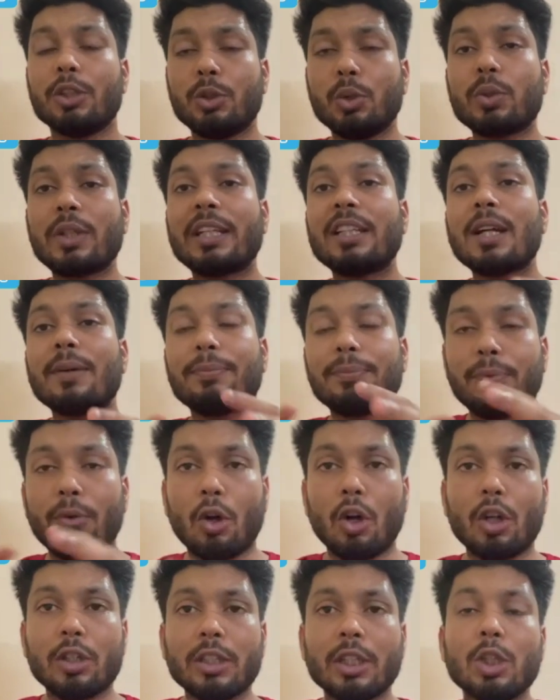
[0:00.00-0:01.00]
can
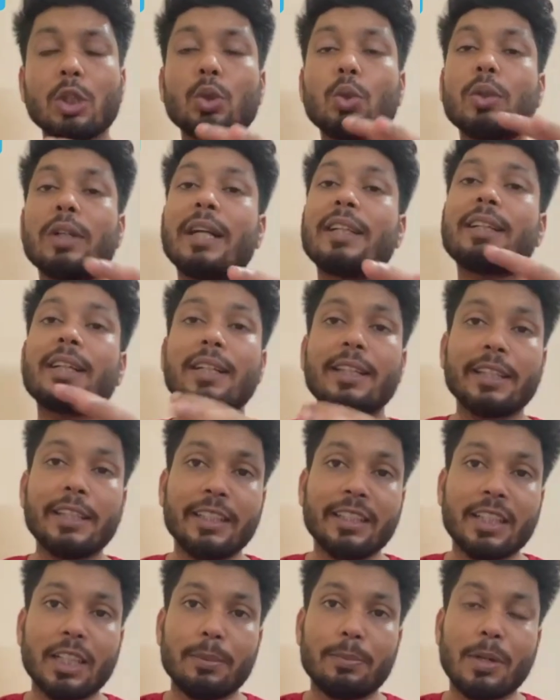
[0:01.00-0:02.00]
afford to get a
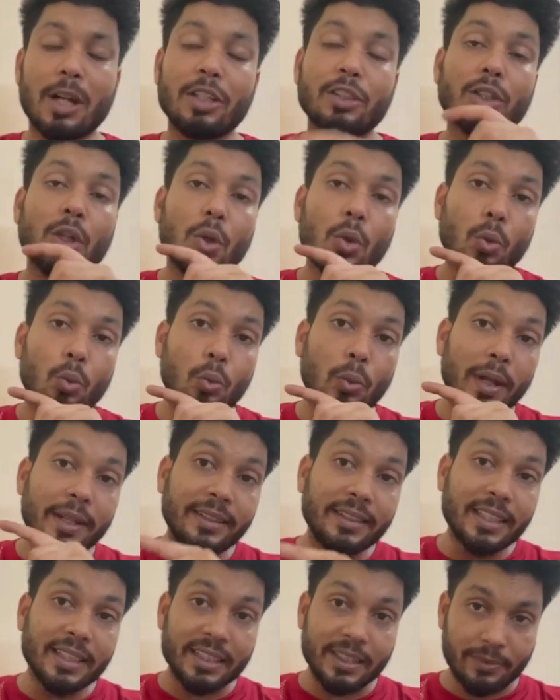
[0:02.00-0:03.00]
clinical branch
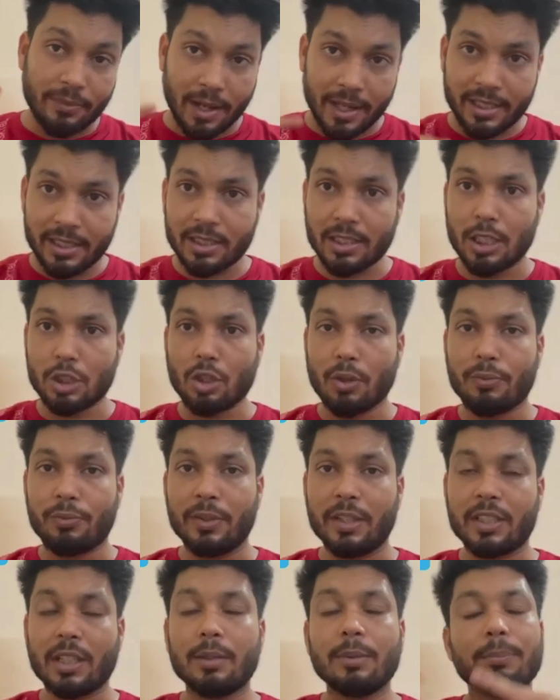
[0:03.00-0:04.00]
when the revised cutoff
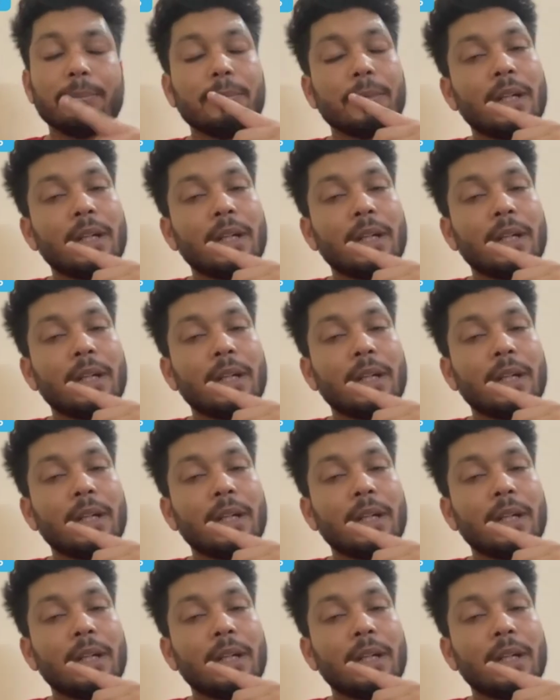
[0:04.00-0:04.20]
will come.